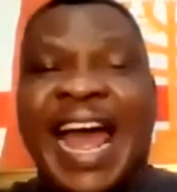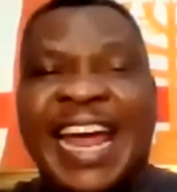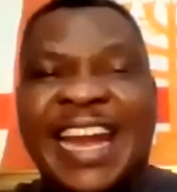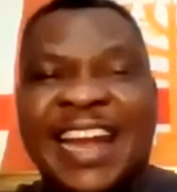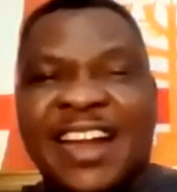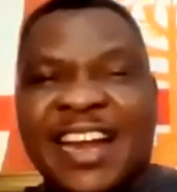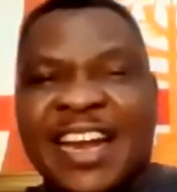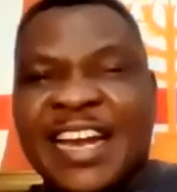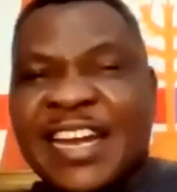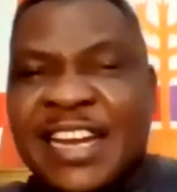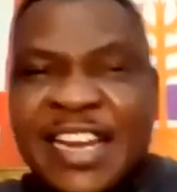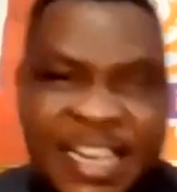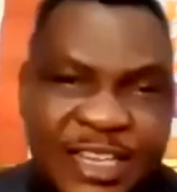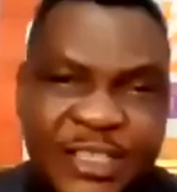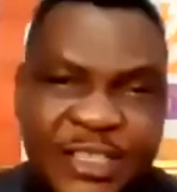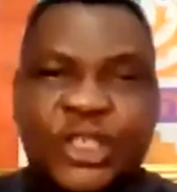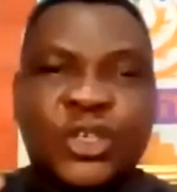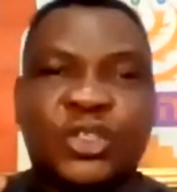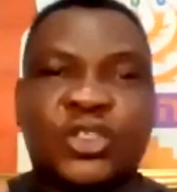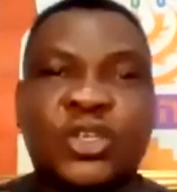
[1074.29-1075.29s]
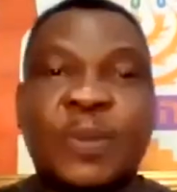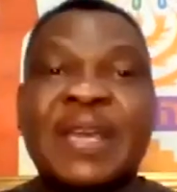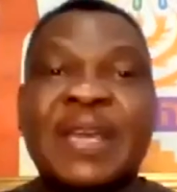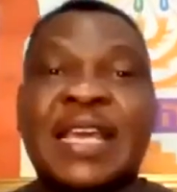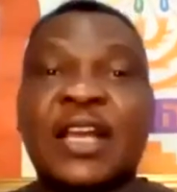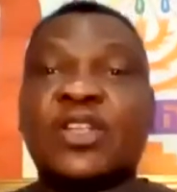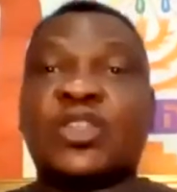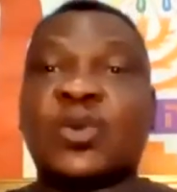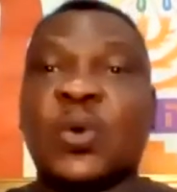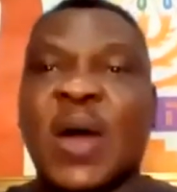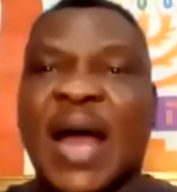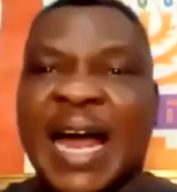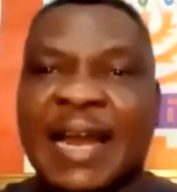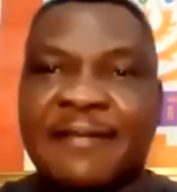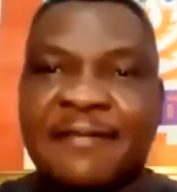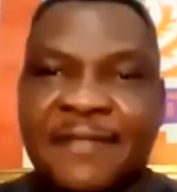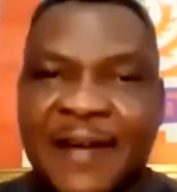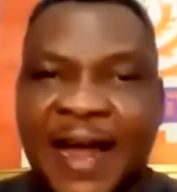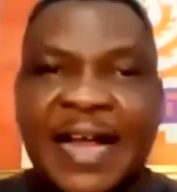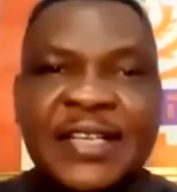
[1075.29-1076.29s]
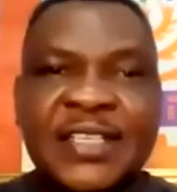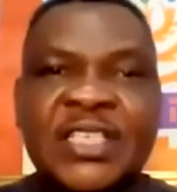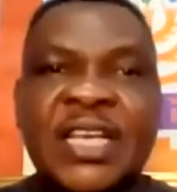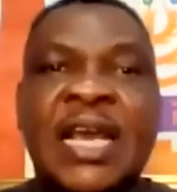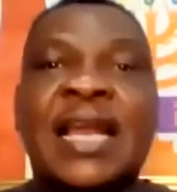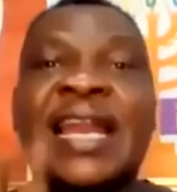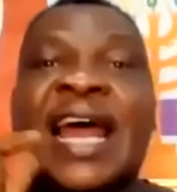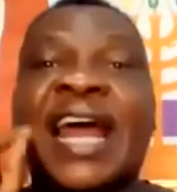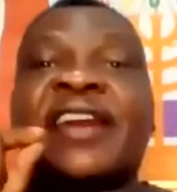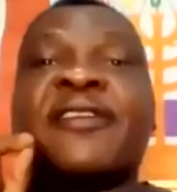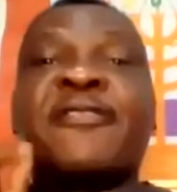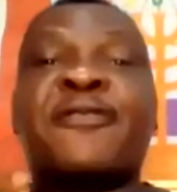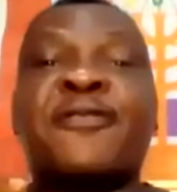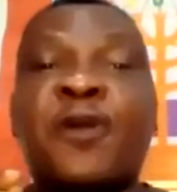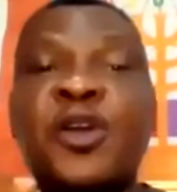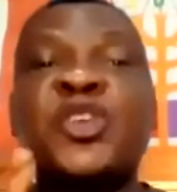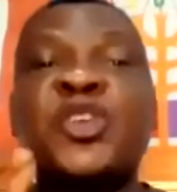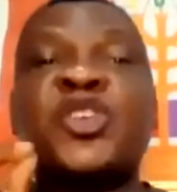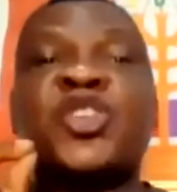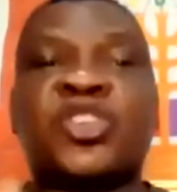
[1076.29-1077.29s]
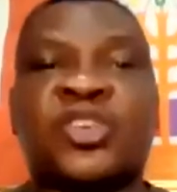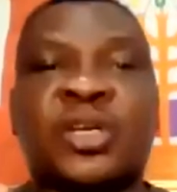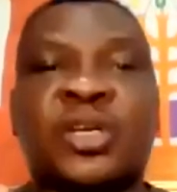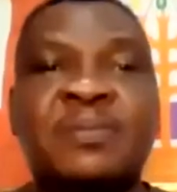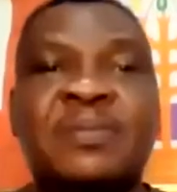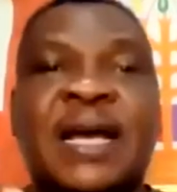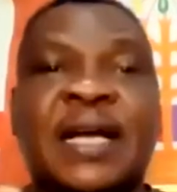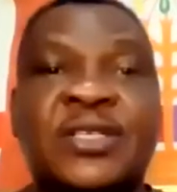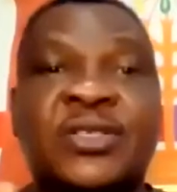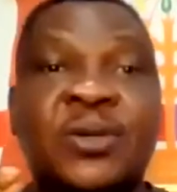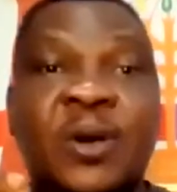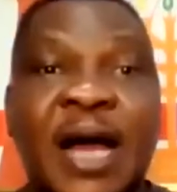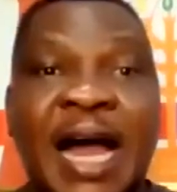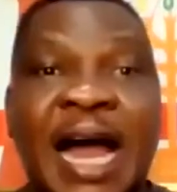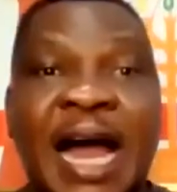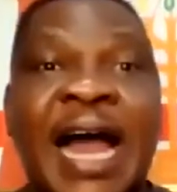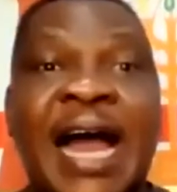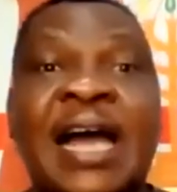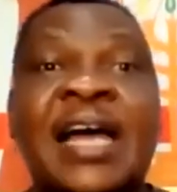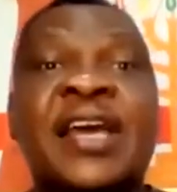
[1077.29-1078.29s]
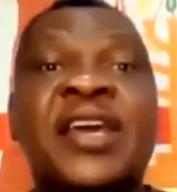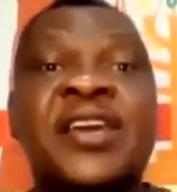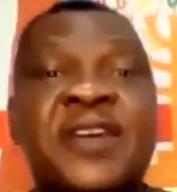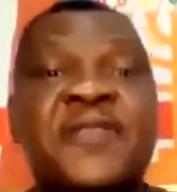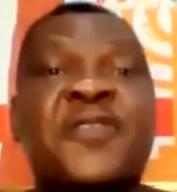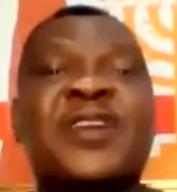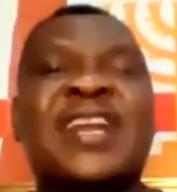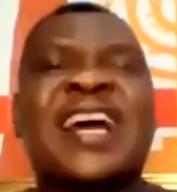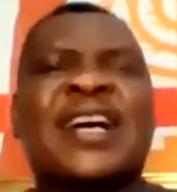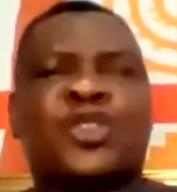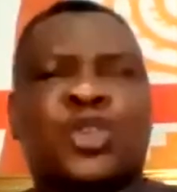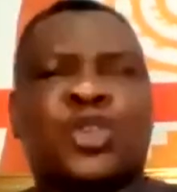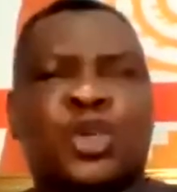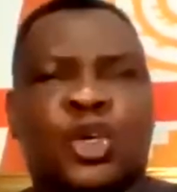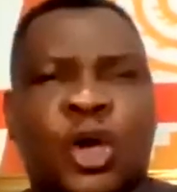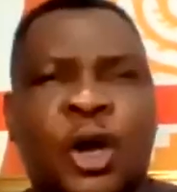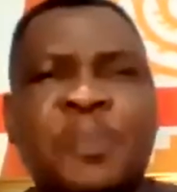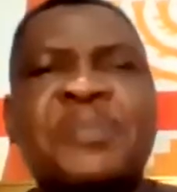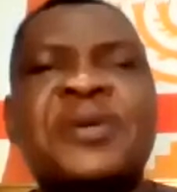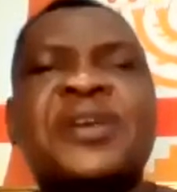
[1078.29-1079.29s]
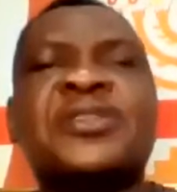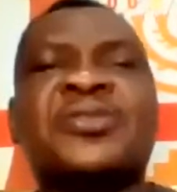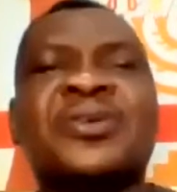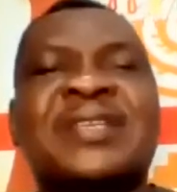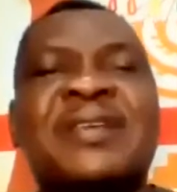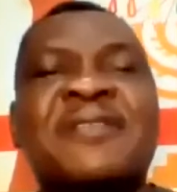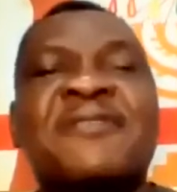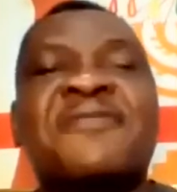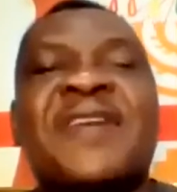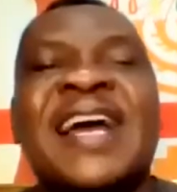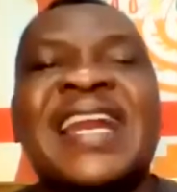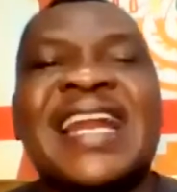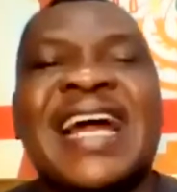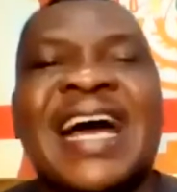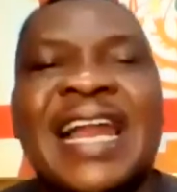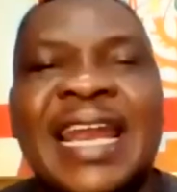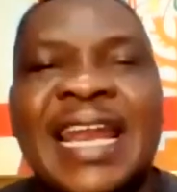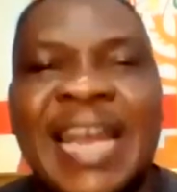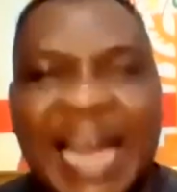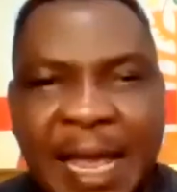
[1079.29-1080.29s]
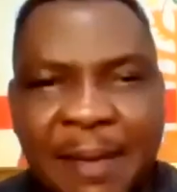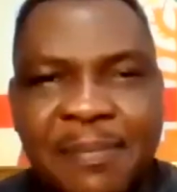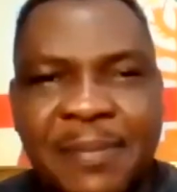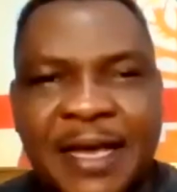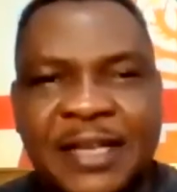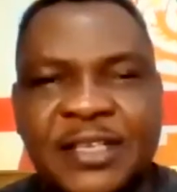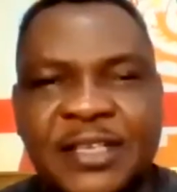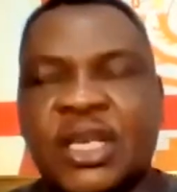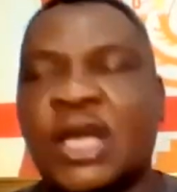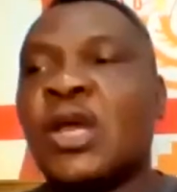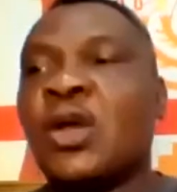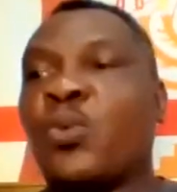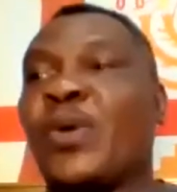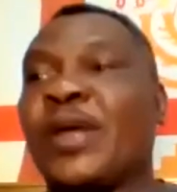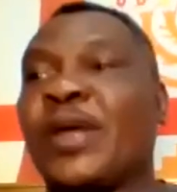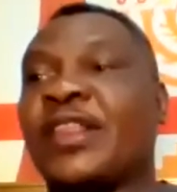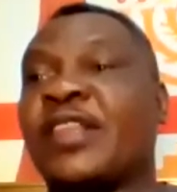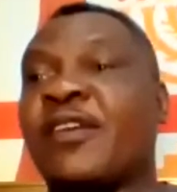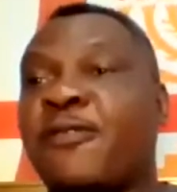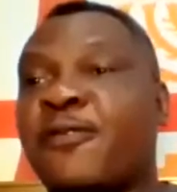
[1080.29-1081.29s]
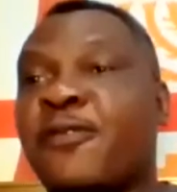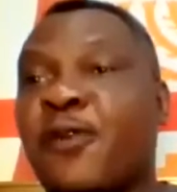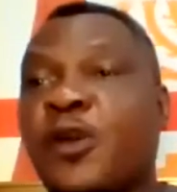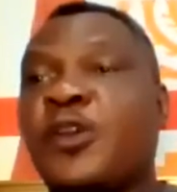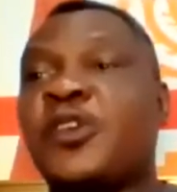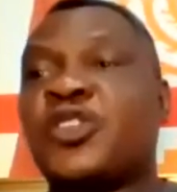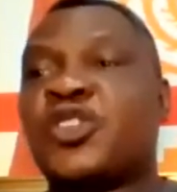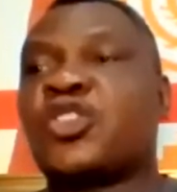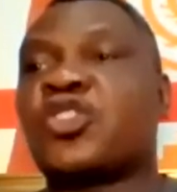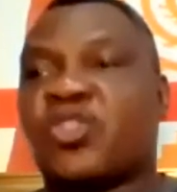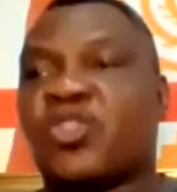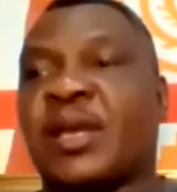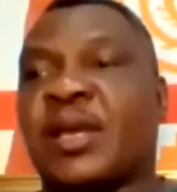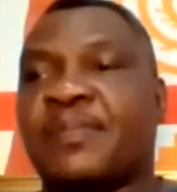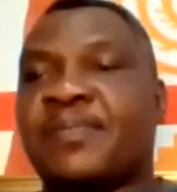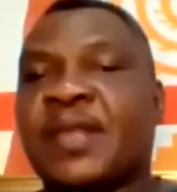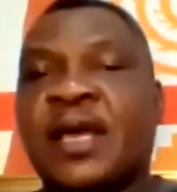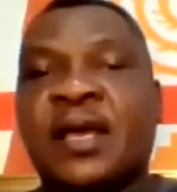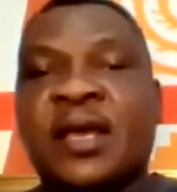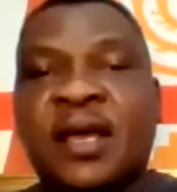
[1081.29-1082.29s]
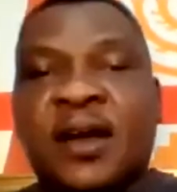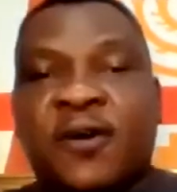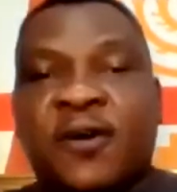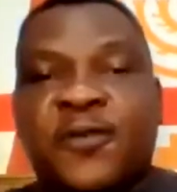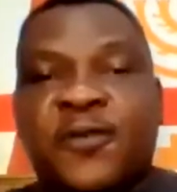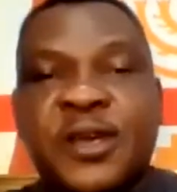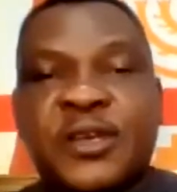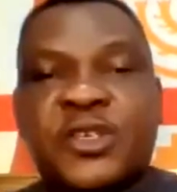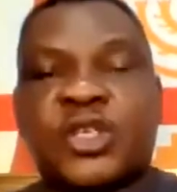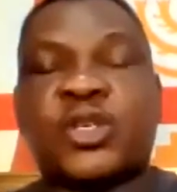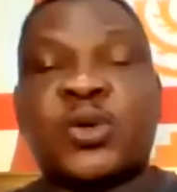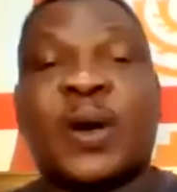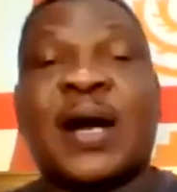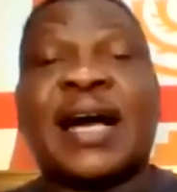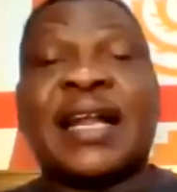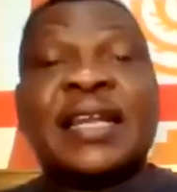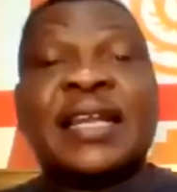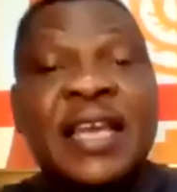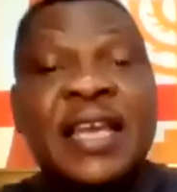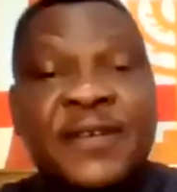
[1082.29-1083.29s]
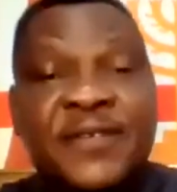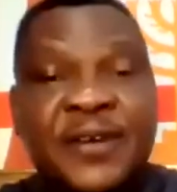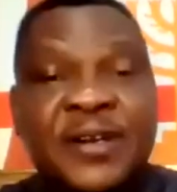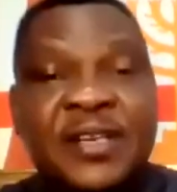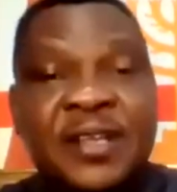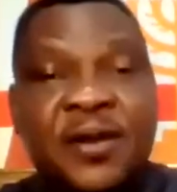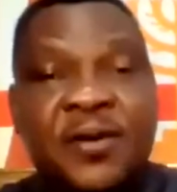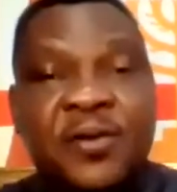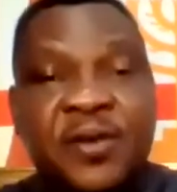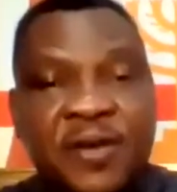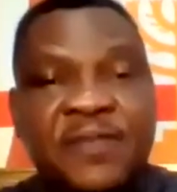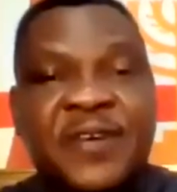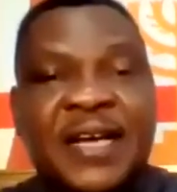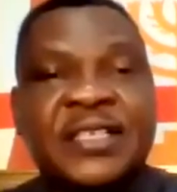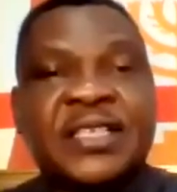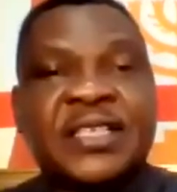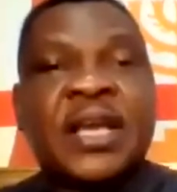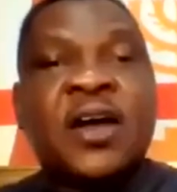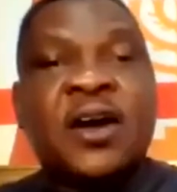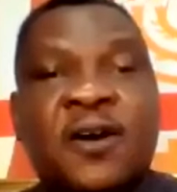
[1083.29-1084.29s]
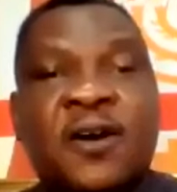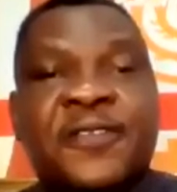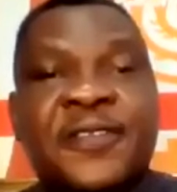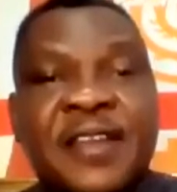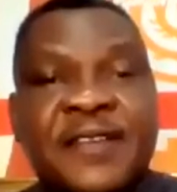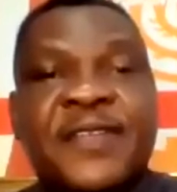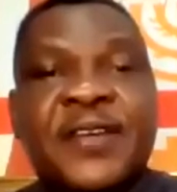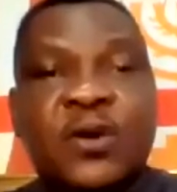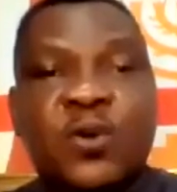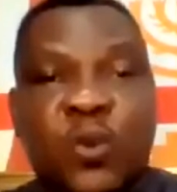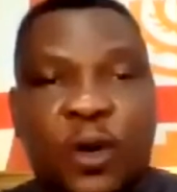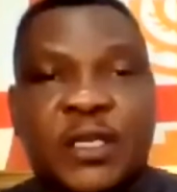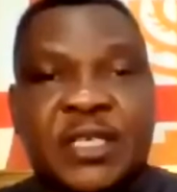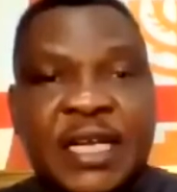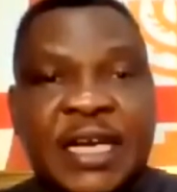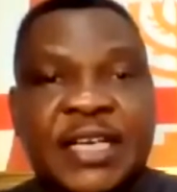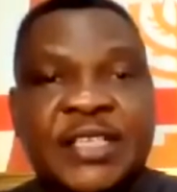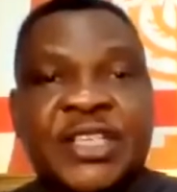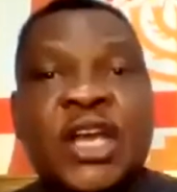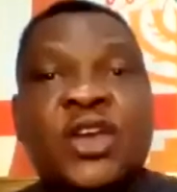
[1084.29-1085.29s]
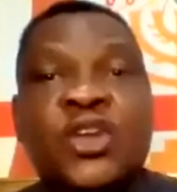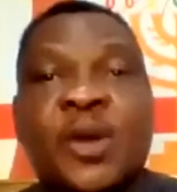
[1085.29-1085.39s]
I release you to begin to advance like the flowing stream that you are, even as you come into divine alignment with the flowing stream of Yeshua, even the rivers of living waters.